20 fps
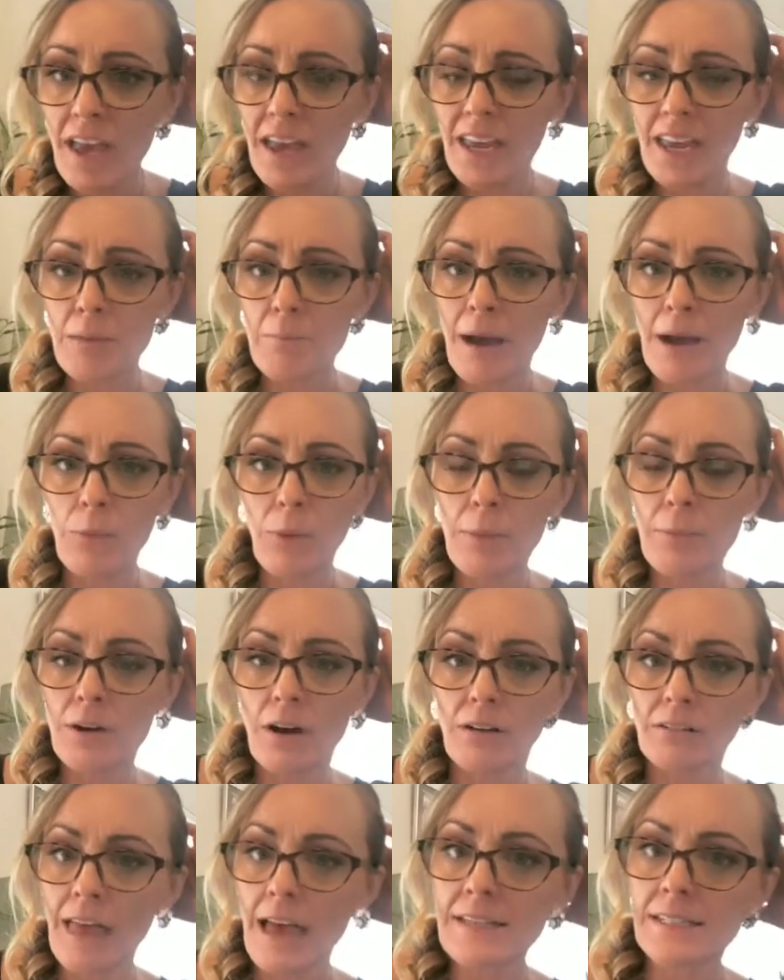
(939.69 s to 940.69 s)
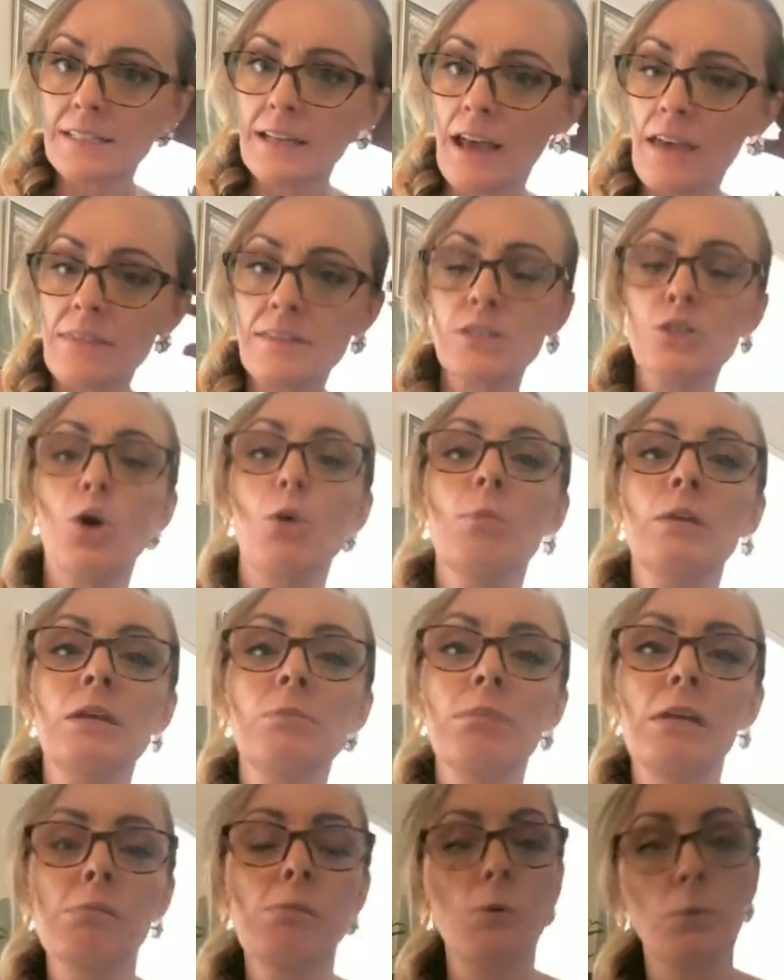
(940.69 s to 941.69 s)
In my webinar last night, so many
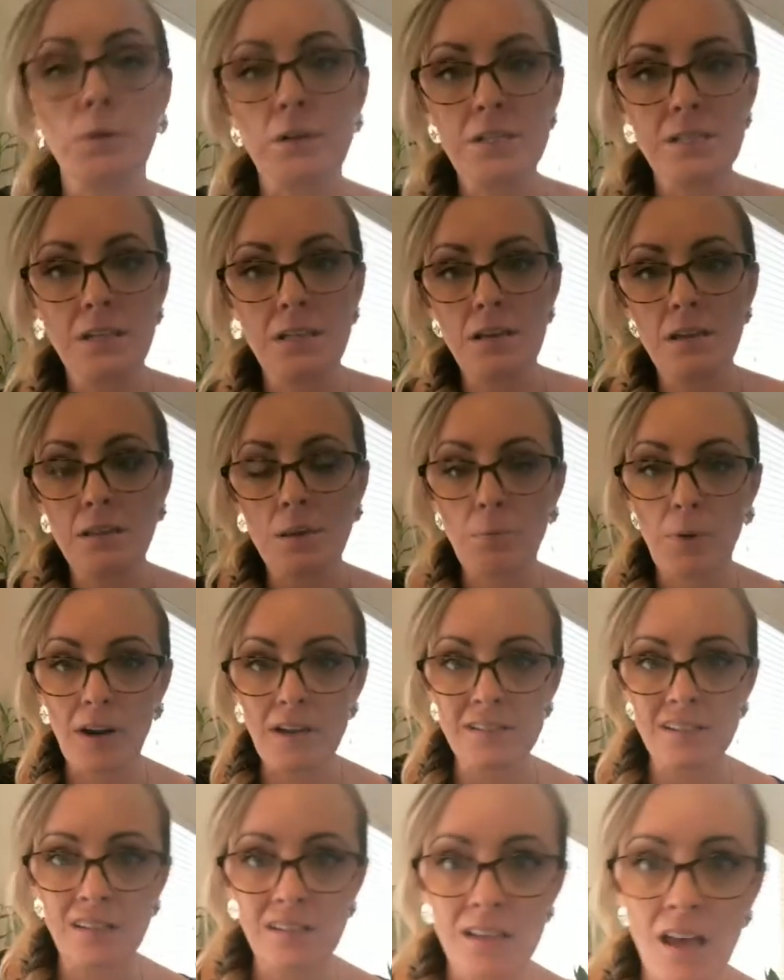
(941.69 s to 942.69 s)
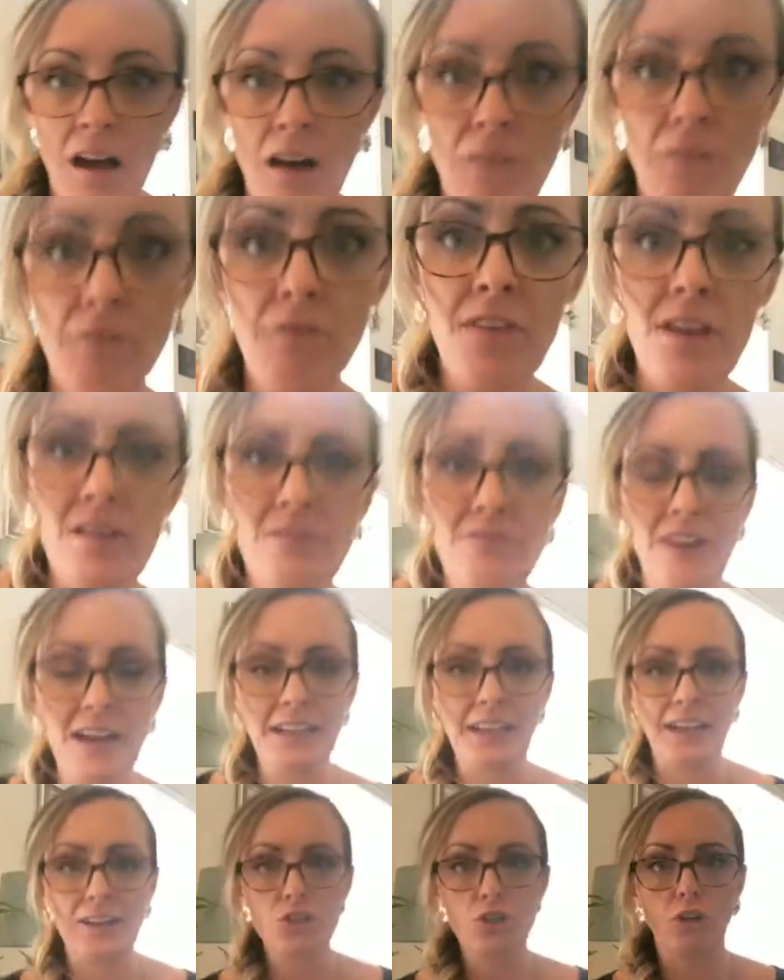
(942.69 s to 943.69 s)
people were singing the praises of the
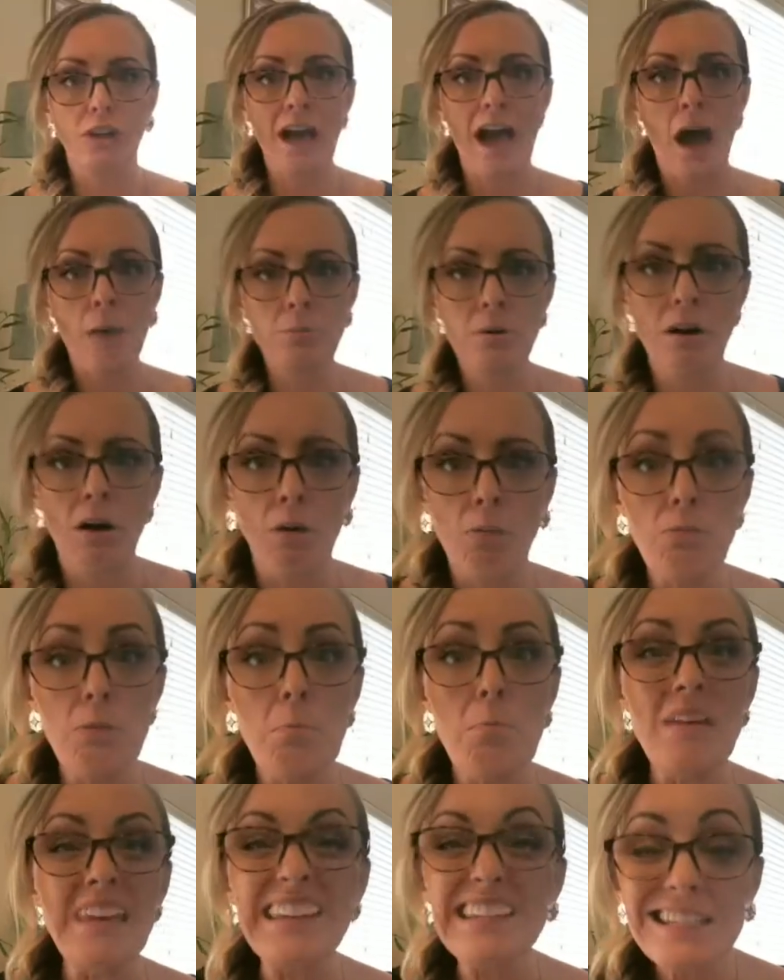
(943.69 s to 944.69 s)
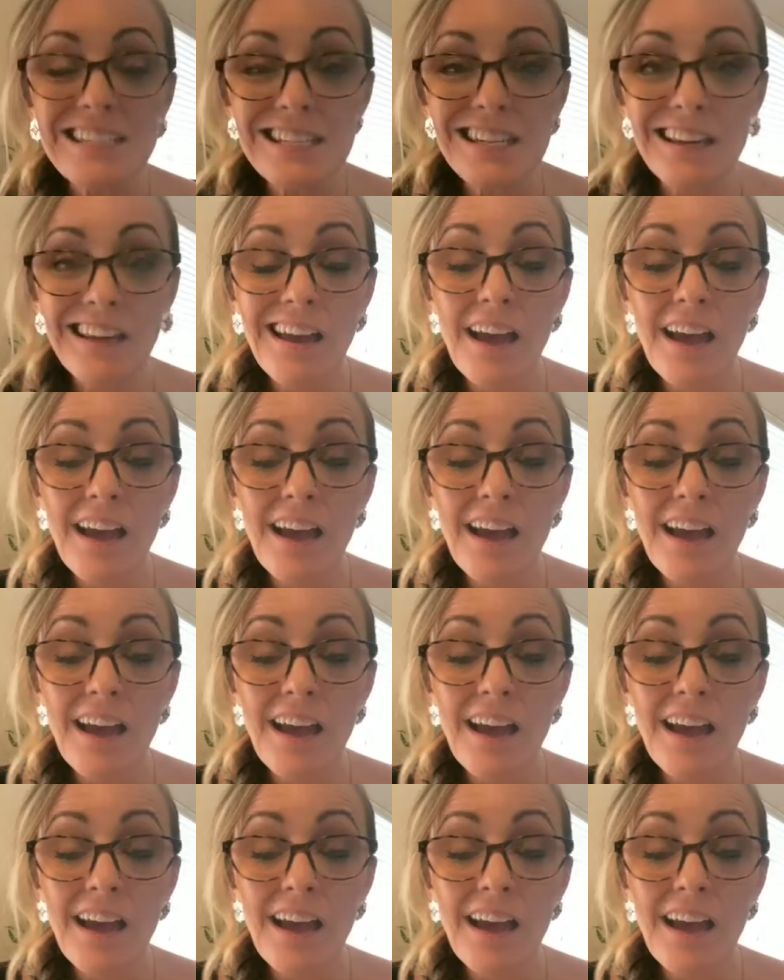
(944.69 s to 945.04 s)
financial app called The Mint.